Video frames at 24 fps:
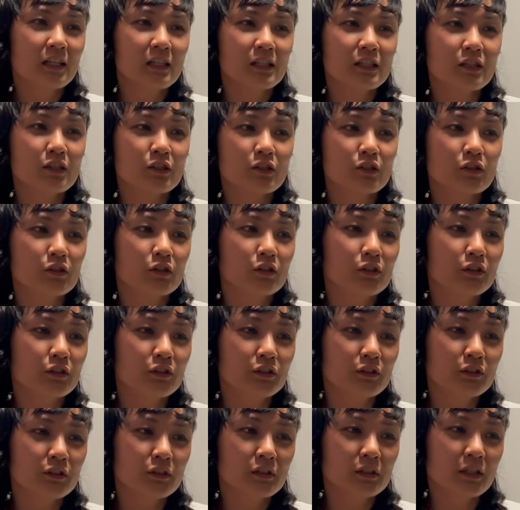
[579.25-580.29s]

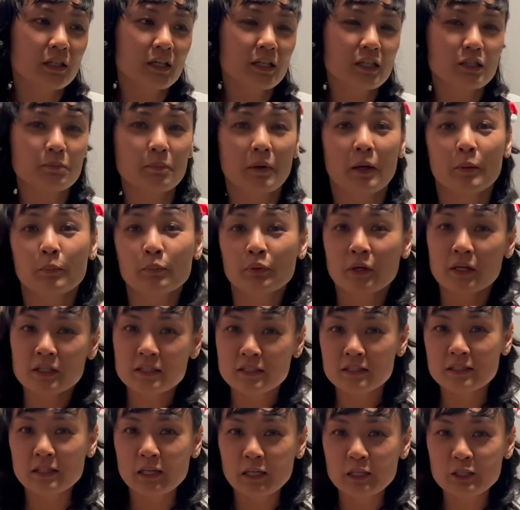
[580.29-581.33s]
So as my
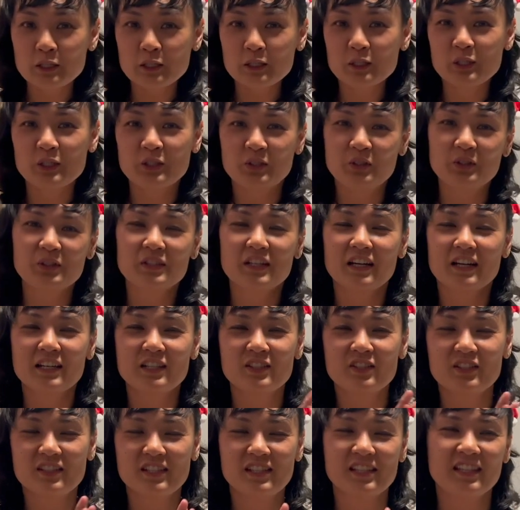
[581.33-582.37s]
presentation to you guys
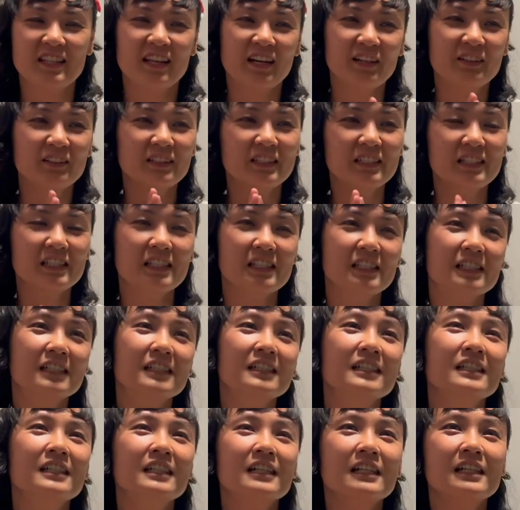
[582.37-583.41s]
just now earlier,
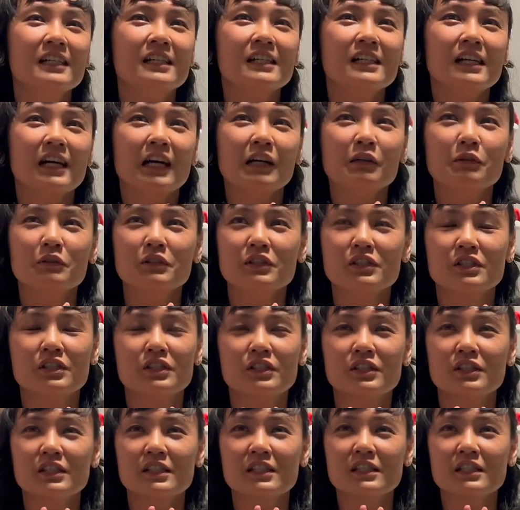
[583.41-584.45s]
I was
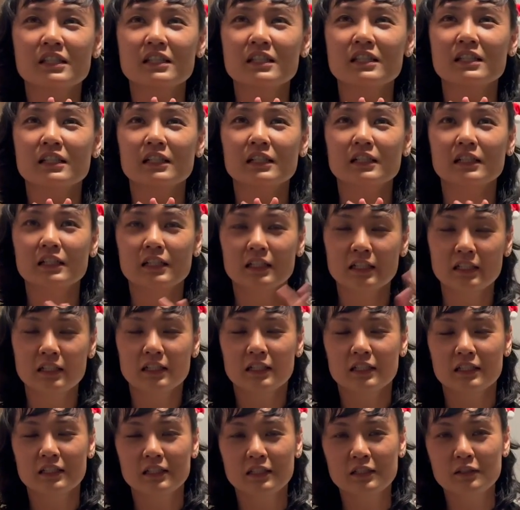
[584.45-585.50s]
just a
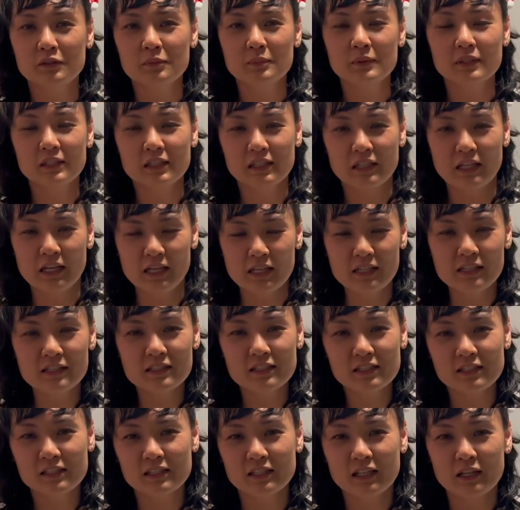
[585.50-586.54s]
little bit late.
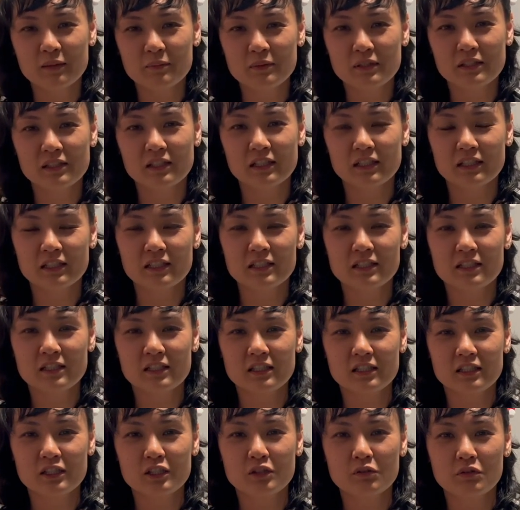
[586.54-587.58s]
I mean, like
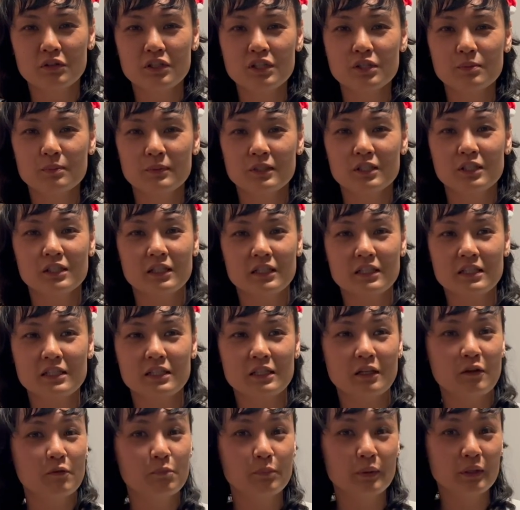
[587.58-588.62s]
it's Christmas and
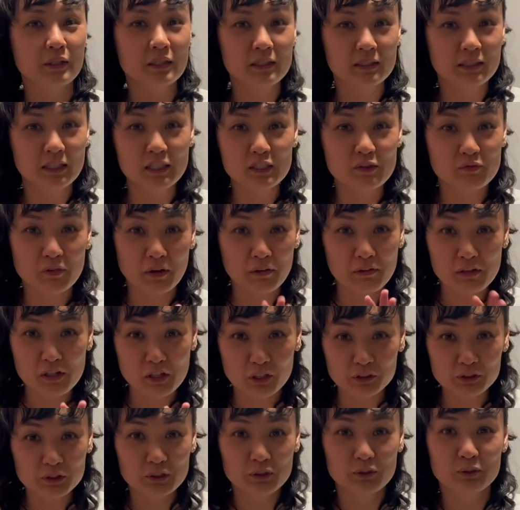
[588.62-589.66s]
stuff, but it takes very
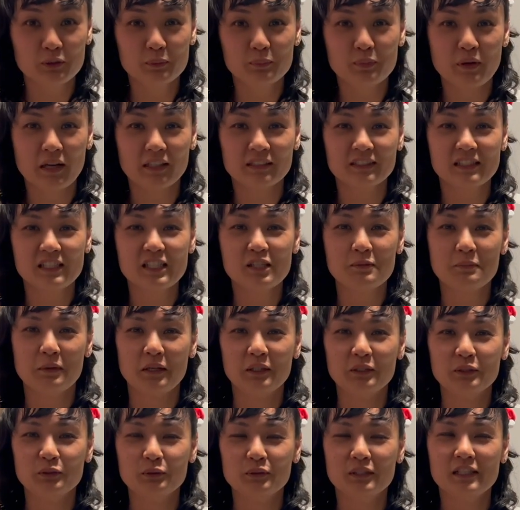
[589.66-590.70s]
long to practice, by
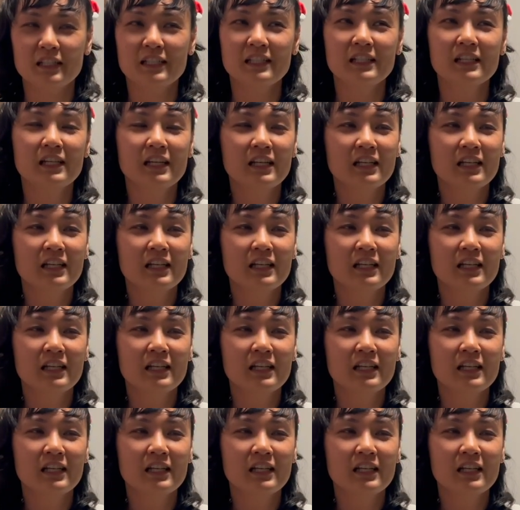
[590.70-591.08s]
the way.